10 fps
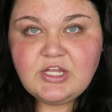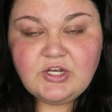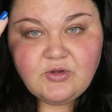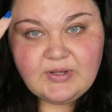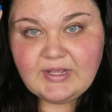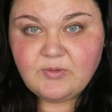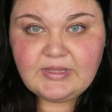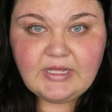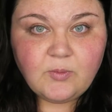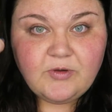You know, it can
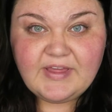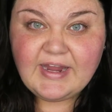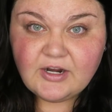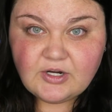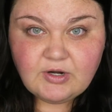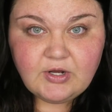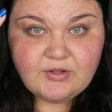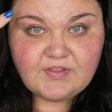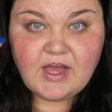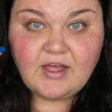really help with hair
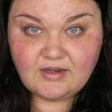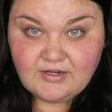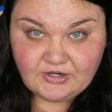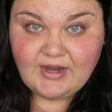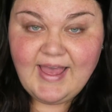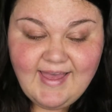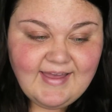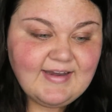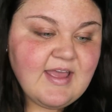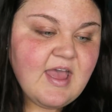growth on your
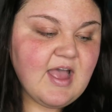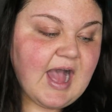head.